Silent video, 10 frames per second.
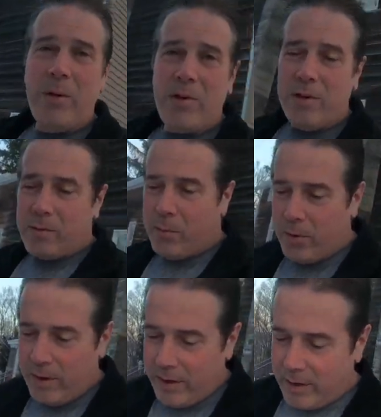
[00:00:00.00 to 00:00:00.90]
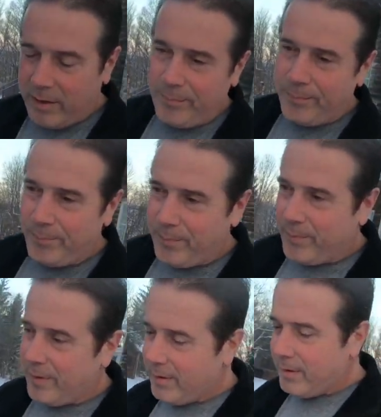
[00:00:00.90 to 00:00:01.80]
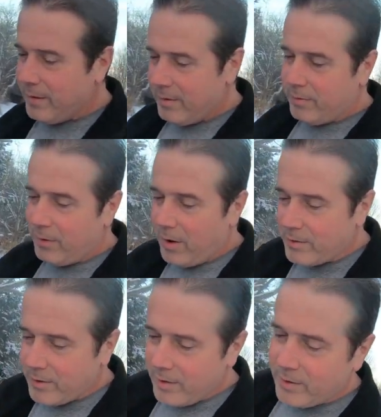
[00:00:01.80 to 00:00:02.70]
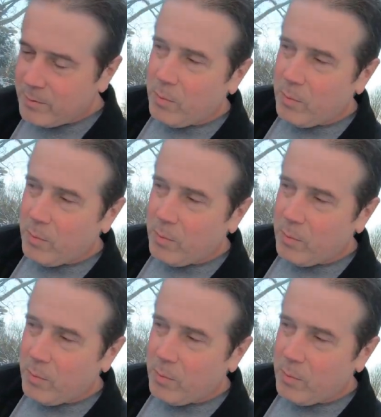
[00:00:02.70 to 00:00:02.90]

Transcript: windshield's pretty uh, frosty this